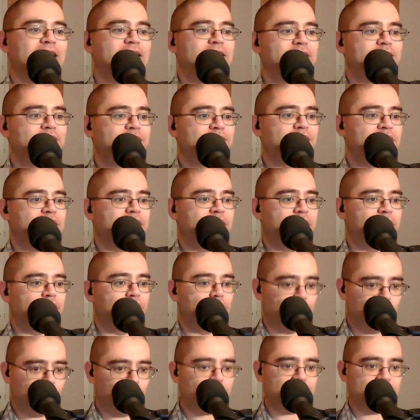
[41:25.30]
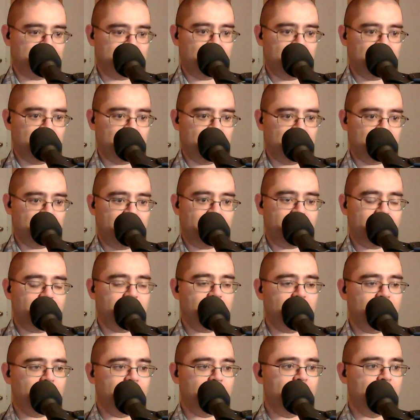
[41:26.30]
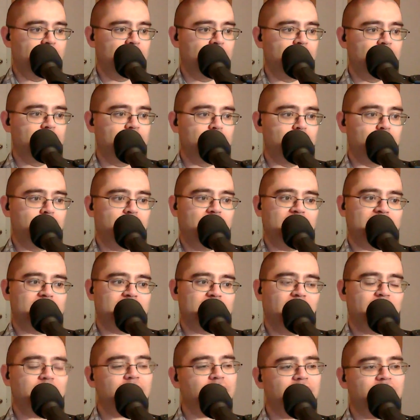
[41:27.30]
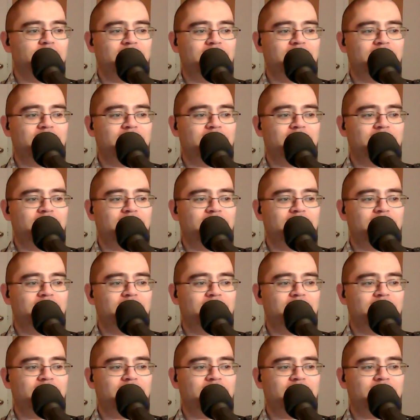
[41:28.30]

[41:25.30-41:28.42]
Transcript: his seat, it looks like. But other than